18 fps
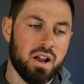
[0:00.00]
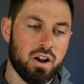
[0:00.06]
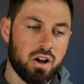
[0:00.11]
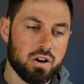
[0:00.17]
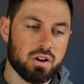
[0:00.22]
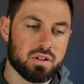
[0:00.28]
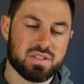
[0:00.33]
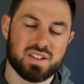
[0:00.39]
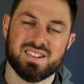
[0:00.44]
And
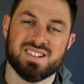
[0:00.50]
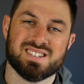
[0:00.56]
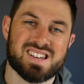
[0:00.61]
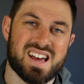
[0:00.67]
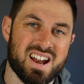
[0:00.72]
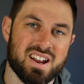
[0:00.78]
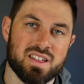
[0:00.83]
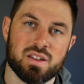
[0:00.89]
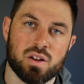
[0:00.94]
I don't think
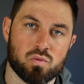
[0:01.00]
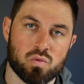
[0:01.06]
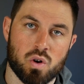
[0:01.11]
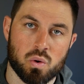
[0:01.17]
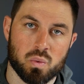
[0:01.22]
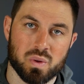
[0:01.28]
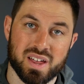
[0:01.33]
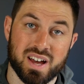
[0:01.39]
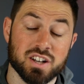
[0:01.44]
there's anything
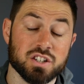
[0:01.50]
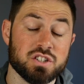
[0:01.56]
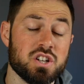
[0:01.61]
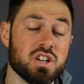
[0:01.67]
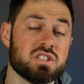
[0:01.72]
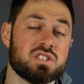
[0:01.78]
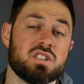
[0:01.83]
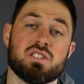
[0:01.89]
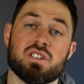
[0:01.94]
wrong with that,
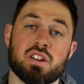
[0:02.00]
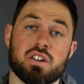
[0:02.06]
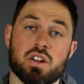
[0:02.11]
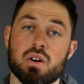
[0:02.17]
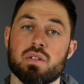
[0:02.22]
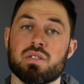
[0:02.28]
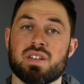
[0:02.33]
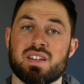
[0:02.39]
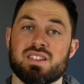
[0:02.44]
just as I
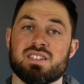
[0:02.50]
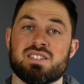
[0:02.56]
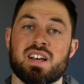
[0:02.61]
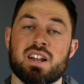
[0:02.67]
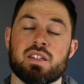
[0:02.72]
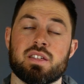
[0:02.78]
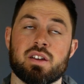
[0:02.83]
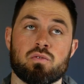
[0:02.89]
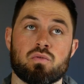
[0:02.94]
don't think there's
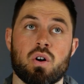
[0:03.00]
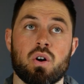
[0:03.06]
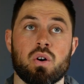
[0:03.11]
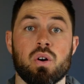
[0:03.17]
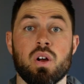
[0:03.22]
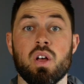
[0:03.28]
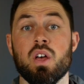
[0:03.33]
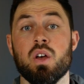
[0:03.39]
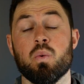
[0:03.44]
anything
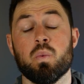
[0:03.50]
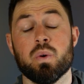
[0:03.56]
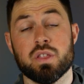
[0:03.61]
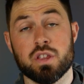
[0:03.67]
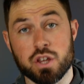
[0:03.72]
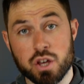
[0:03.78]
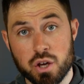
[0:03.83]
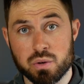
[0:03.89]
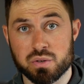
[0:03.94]
wrong
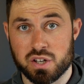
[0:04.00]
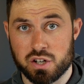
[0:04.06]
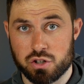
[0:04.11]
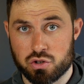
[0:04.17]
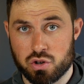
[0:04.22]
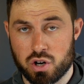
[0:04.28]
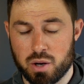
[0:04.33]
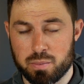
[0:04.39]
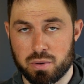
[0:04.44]
with using
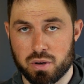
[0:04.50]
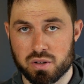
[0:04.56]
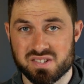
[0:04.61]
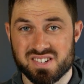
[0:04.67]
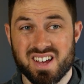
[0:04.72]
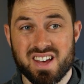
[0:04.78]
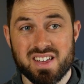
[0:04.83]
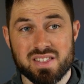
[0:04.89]
tripods.